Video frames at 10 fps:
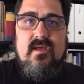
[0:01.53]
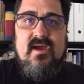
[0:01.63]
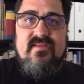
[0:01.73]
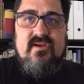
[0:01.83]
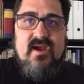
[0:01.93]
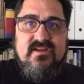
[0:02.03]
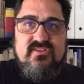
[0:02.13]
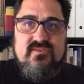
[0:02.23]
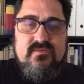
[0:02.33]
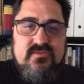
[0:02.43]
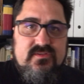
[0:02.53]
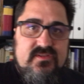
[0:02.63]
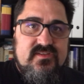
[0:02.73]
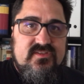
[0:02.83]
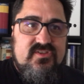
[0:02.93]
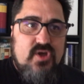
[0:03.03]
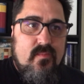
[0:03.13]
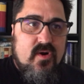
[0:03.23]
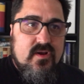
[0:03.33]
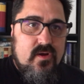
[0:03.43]
Hi there. This is
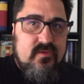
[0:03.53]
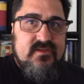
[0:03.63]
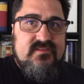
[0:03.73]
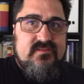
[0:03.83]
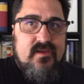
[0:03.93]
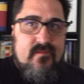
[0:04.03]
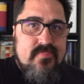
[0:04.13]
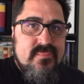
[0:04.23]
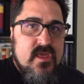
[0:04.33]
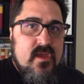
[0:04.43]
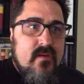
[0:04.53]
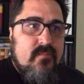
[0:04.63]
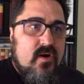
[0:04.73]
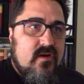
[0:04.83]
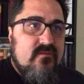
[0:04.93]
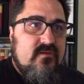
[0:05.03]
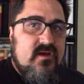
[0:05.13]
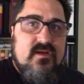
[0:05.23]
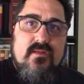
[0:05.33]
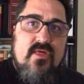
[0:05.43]
Joe Margolis, part of
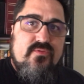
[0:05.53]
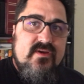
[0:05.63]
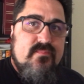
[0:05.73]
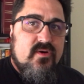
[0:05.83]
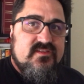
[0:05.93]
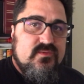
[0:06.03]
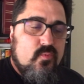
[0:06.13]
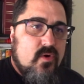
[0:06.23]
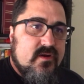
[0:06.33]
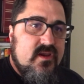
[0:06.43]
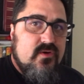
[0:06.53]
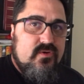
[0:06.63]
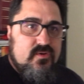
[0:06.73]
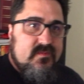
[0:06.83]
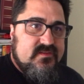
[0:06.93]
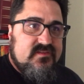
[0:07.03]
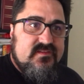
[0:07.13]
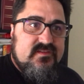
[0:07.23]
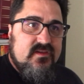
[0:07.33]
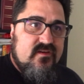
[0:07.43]
a three-person working group
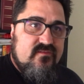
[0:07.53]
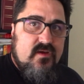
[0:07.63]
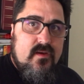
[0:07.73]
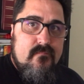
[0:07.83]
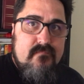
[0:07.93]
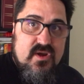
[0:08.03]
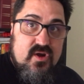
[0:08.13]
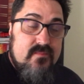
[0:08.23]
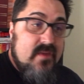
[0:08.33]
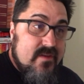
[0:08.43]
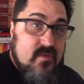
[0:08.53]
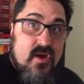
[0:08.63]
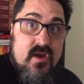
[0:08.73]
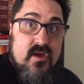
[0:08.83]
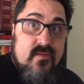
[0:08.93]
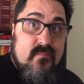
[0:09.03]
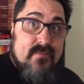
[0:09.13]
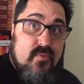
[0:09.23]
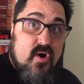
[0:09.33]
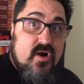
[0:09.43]
consisting of Marion McMahon,
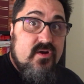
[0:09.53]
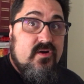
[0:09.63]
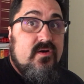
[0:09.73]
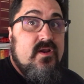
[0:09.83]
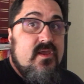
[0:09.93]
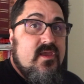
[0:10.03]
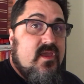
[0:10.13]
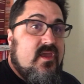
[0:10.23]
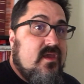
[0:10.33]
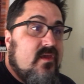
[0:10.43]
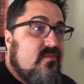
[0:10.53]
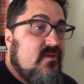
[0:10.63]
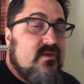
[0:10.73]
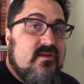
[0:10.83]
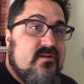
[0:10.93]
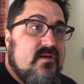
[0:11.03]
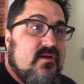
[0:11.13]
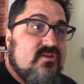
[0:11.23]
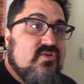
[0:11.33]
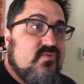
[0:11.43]
my partner, and then
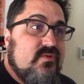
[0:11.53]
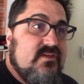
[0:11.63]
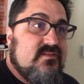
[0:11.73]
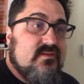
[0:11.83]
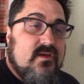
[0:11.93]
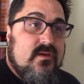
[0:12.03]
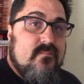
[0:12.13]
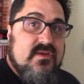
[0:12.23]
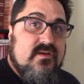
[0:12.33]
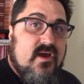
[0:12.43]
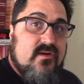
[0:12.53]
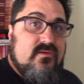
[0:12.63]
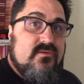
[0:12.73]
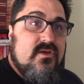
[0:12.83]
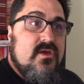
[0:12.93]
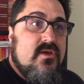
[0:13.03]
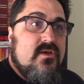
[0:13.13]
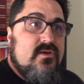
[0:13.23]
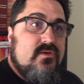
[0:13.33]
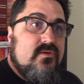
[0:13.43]
Teresa McDonald,
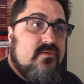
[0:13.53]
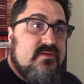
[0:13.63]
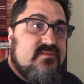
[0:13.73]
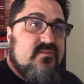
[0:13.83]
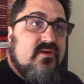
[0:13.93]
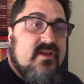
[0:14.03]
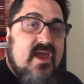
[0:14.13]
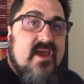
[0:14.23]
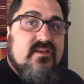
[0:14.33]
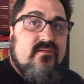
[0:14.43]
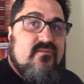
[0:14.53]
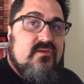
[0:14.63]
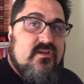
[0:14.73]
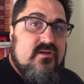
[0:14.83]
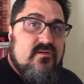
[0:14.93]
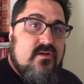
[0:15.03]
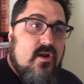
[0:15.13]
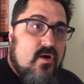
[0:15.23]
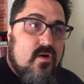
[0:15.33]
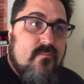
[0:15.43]
who is very active in
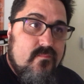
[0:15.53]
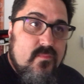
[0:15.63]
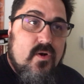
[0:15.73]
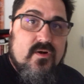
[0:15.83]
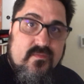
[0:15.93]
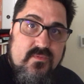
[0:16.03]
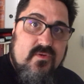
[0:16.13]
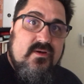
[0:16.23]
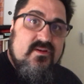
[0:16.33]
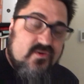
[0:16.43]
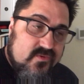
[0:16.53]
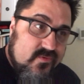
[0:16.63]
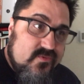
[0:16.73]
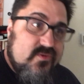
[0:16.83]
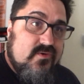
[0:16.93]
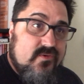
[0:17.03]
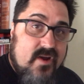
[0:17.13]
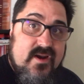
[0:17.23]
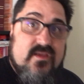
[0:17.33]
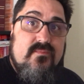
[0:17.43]
her community, the
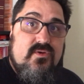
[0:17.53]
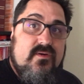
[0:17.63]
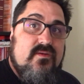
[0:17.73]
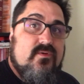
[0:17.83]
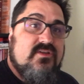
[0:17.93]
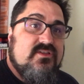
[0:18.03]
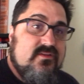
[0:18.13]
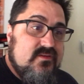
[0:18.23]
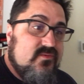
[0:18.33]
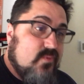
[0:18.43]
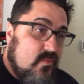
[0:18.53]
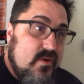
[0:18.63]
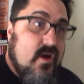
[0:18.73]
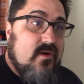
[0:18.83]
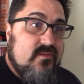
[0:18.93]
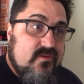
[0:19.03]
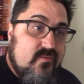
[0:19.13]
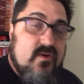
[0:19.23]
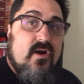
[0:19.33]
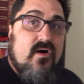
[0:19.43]
Dorada community where she lives, where we all live.
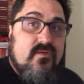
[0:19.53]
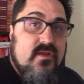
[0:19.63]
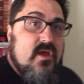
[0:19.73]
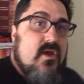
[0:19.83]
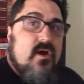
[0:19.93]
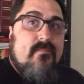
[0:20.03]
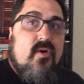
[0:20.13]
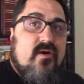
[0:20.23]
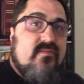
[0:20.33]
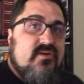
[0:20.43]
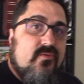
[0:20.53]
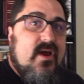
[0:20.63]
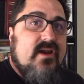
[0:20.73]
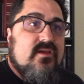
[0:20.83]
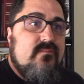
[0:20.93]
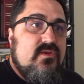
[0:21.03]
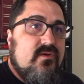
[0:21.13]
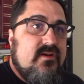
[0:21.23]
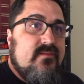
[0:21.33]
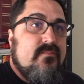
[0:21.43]
We are all a part of the Dorada
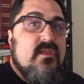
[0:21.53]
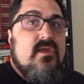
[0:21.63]
community,